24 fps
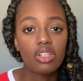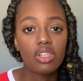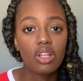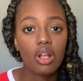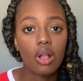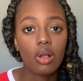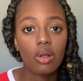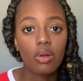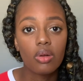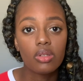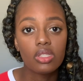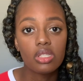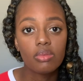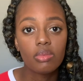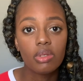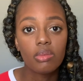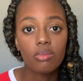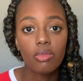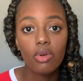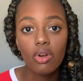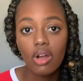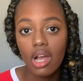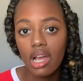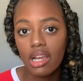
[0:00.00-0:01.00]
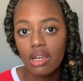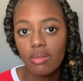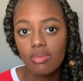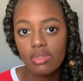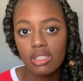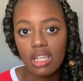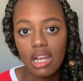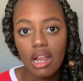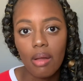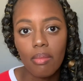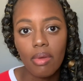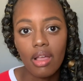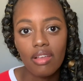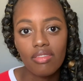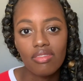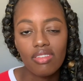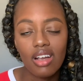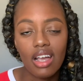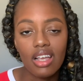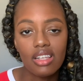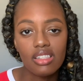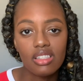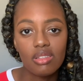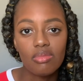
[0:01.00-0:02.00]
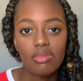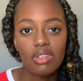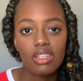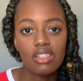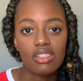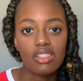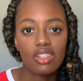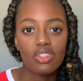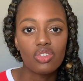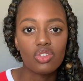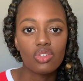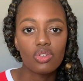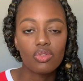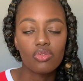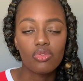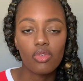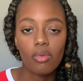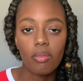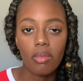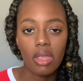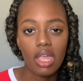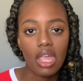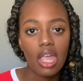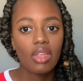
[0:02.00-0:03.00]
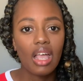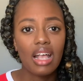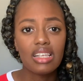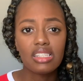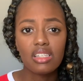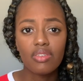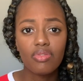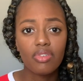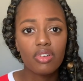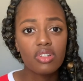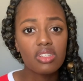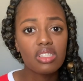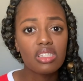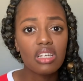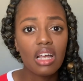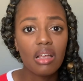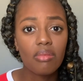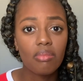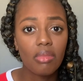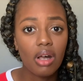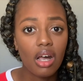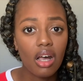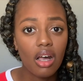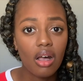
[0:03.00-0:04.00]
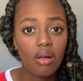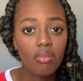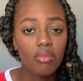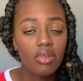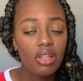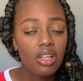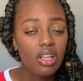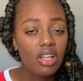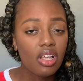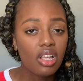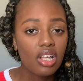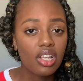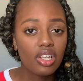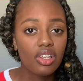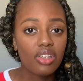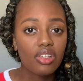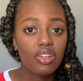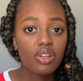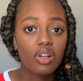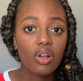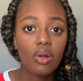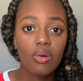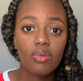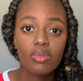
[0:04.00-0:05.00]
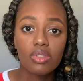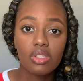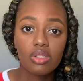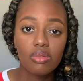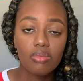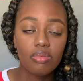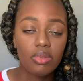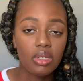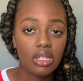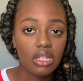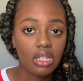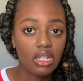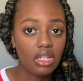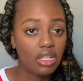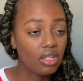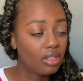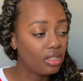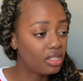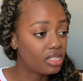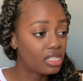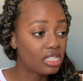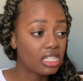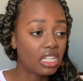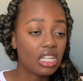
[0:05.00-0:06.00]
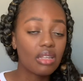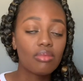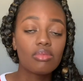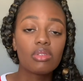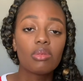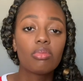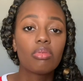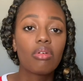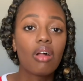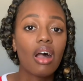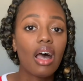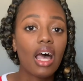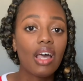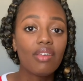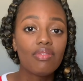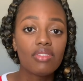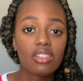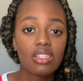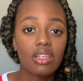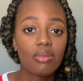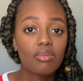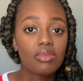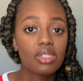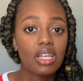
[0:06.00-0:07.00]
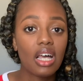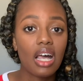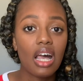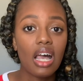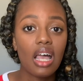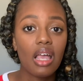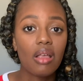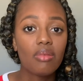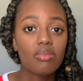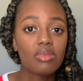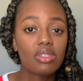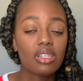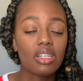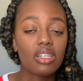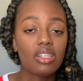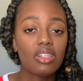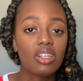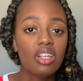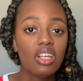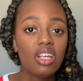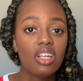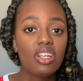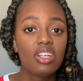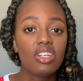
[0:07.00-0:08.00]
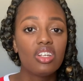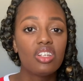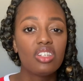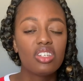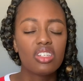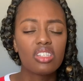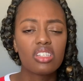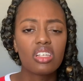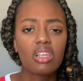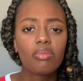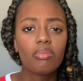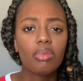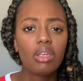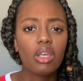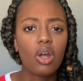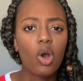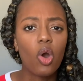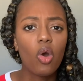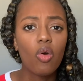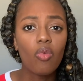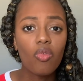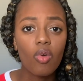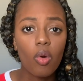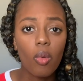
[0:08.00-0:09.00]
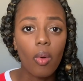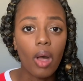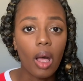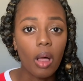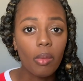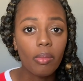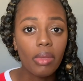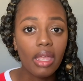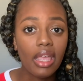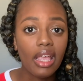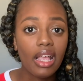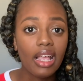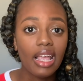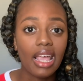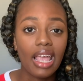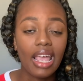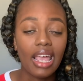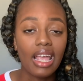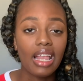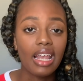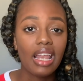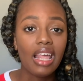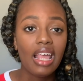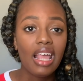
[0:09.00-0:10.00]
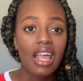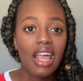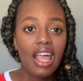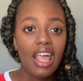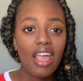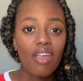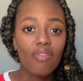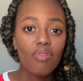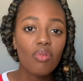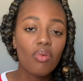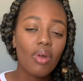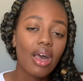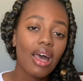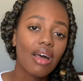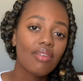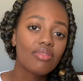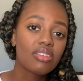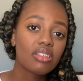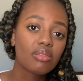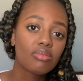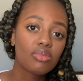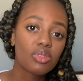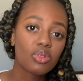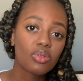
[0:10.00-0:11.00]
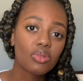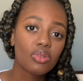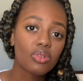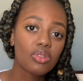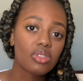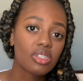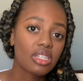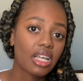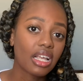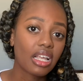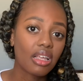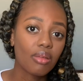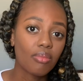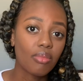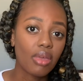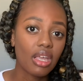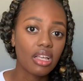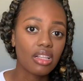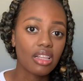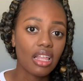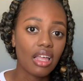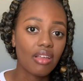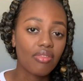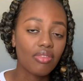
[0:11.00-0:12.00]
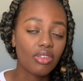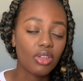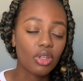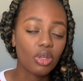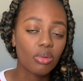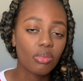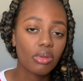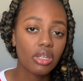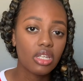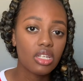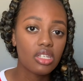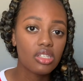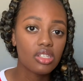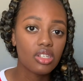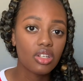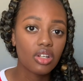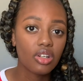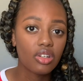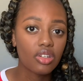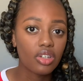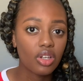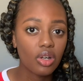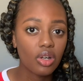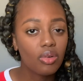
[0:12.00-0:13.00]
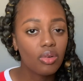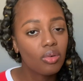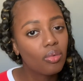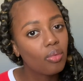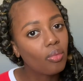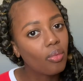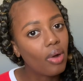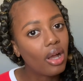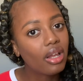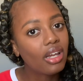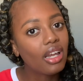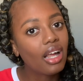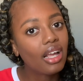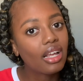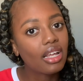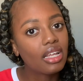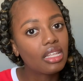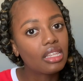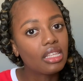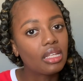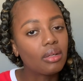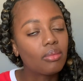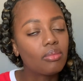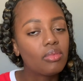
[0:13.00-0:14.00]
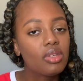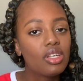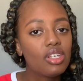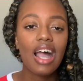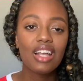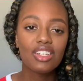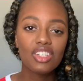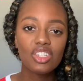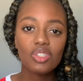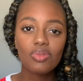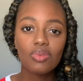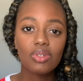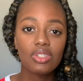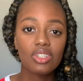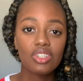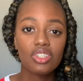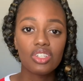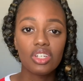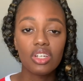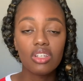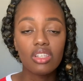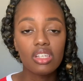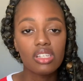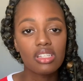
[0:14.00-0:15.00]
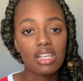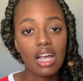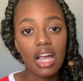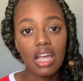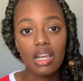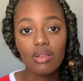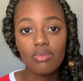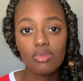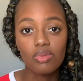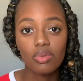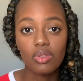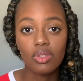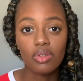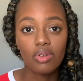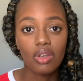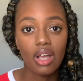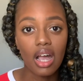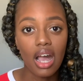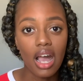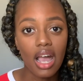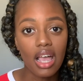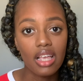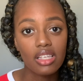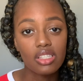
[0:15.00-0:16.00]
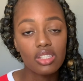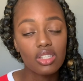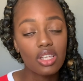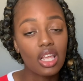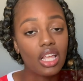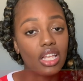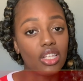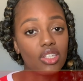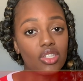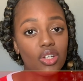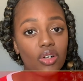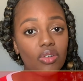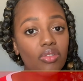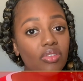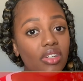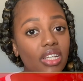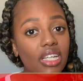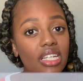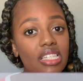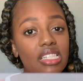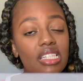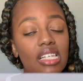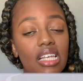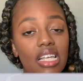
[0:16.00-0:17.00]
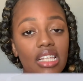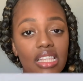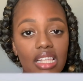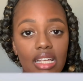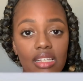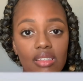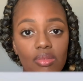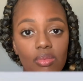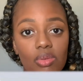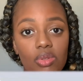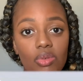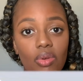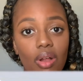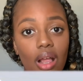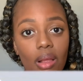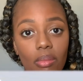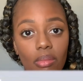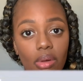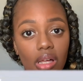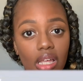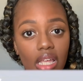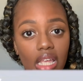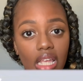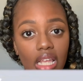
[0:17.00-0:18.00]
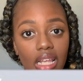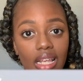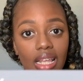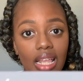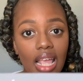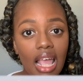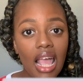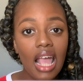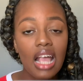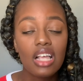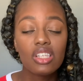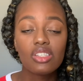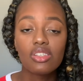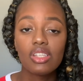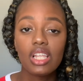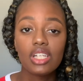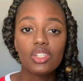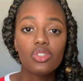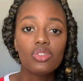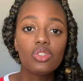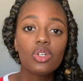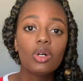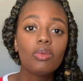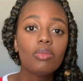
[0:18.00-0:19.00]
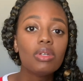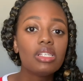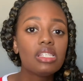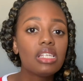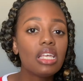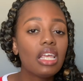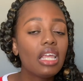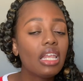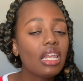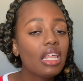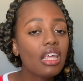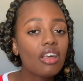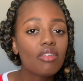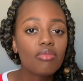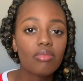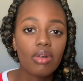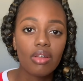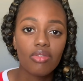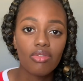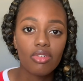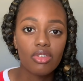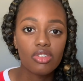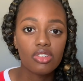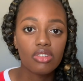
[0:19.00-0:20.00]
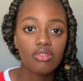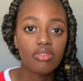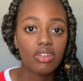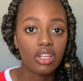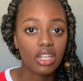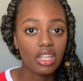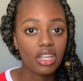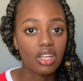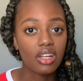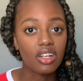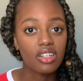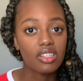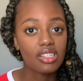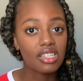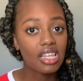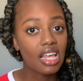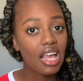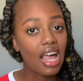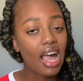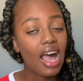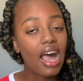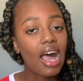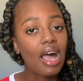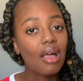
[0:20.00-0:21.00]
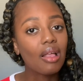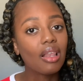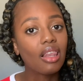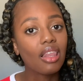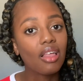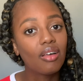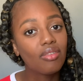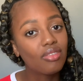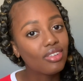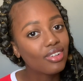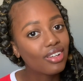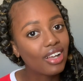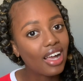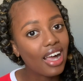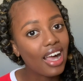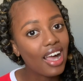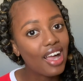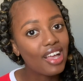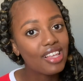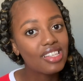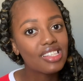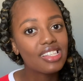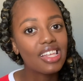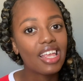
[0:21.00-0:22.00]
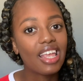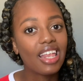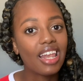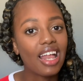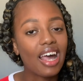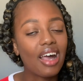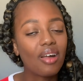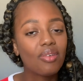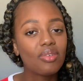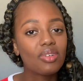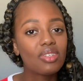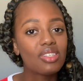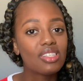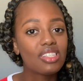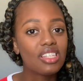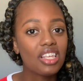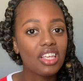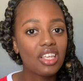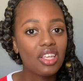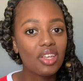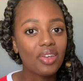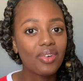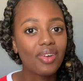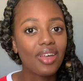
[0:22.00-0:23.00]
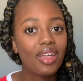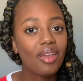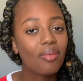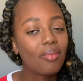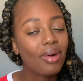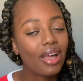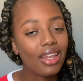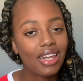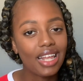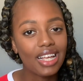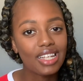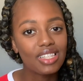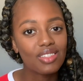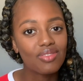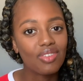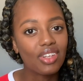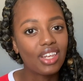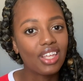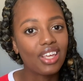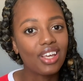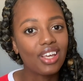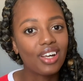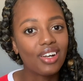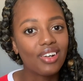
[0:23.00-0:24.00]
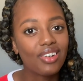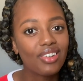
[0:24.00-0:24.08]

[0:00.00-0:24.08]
there are going to be more items that I might find to be essential for me. As a first time mom, you're going to be sleep deprived sometimes, and it just can be overwhelming. And if you have some tools that can make life a little bit easier, why not get them? I just want to share these items with you guys, and don't forget to hit that subscribe button so that you don't miss any of my future videos. I love you guys, and I will see you in my next video.